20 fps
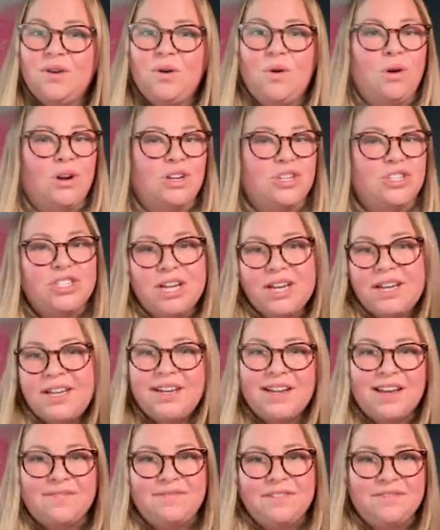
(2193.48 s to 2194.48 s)
or check it
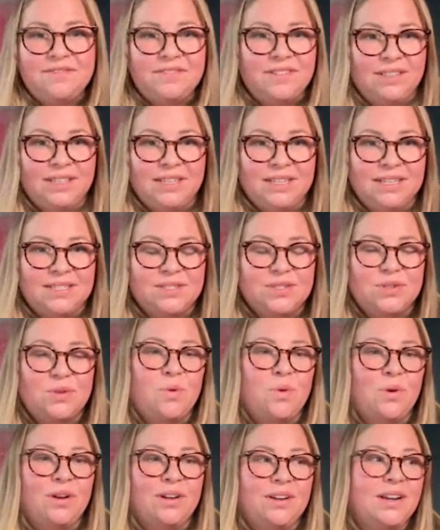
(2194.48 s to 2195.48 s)
off of a list
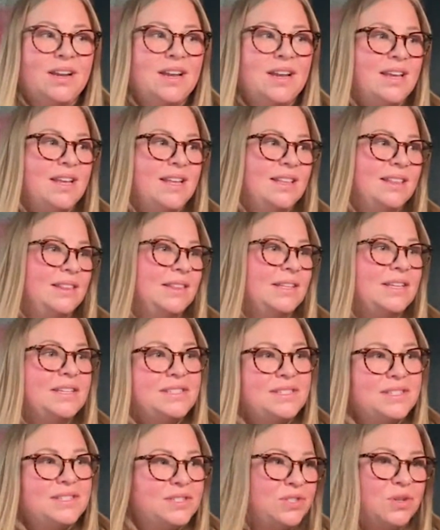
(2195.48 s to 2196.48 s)
or
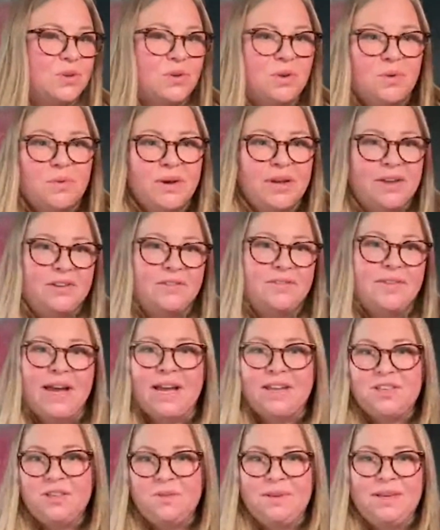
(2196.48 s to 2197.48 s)
listen to it while you're
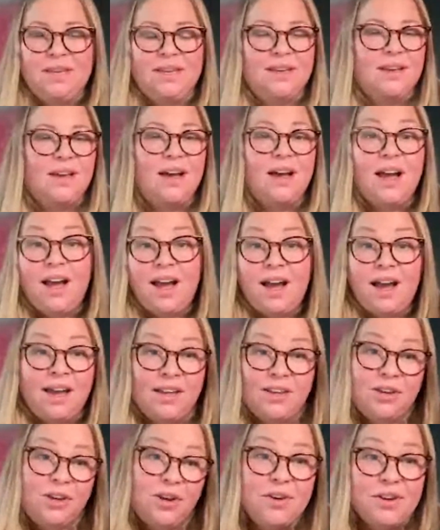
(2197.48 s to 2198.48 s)
vacuuming. I
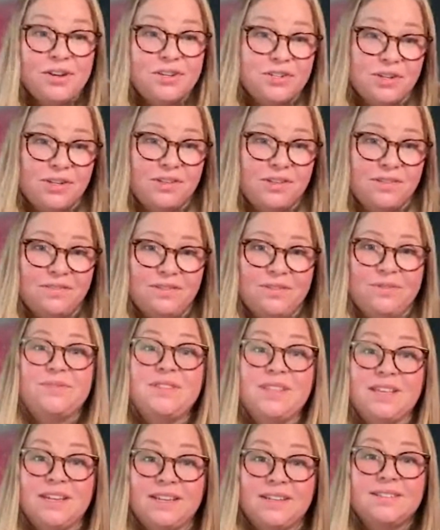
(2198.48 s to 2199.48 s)
encourage all of those
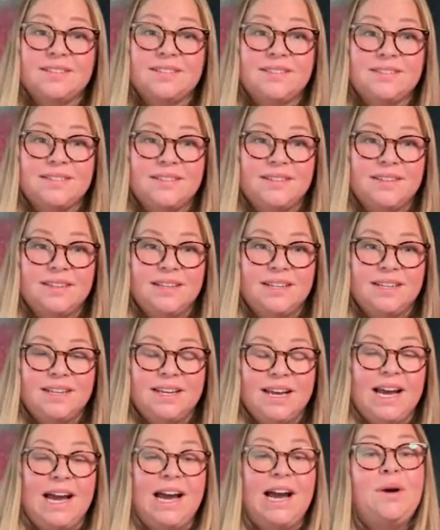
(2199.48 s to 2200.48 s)
things.
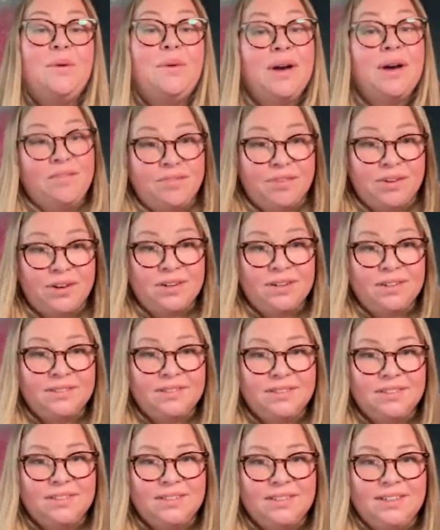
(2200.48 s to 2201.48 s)
However,
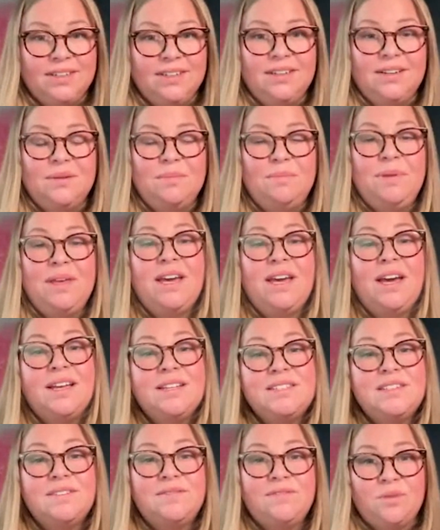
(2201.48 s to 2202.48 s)

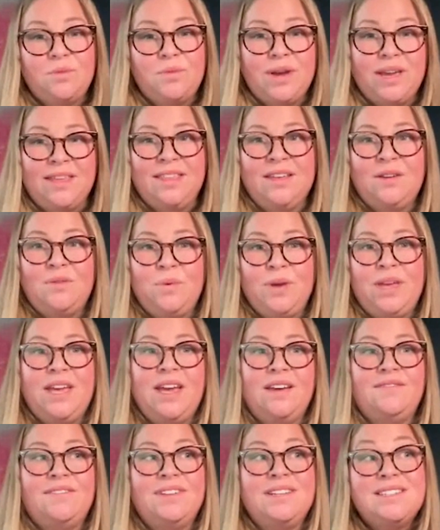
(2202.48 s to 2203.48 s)
because of the way that we
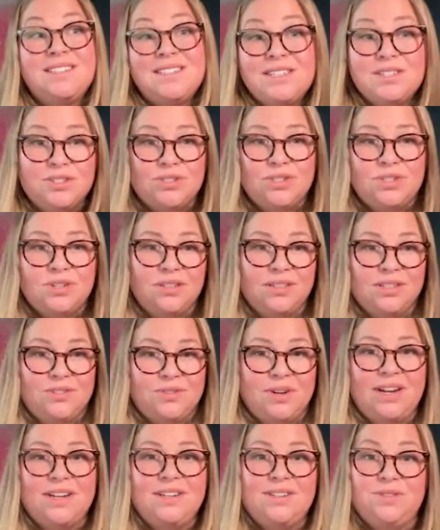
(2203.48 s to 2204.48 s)
have intentionally
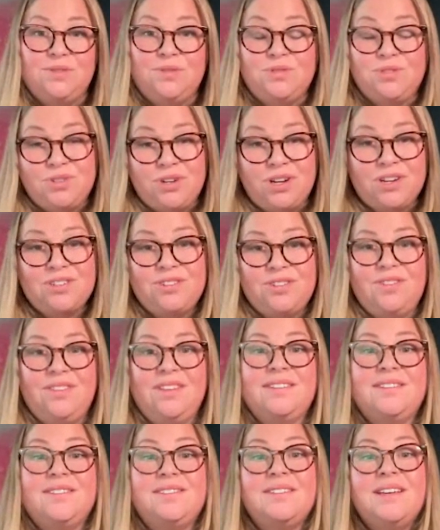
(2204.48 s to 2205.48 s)
tried to structure
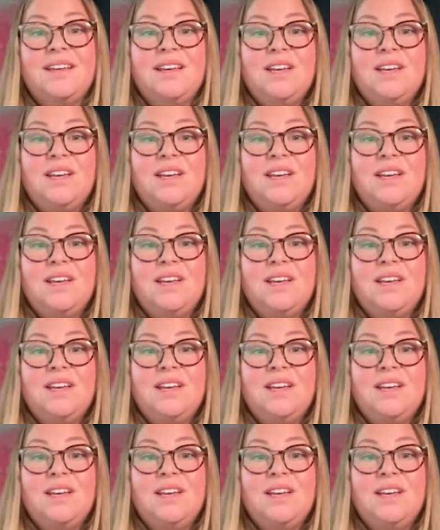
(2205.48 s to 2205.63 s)
this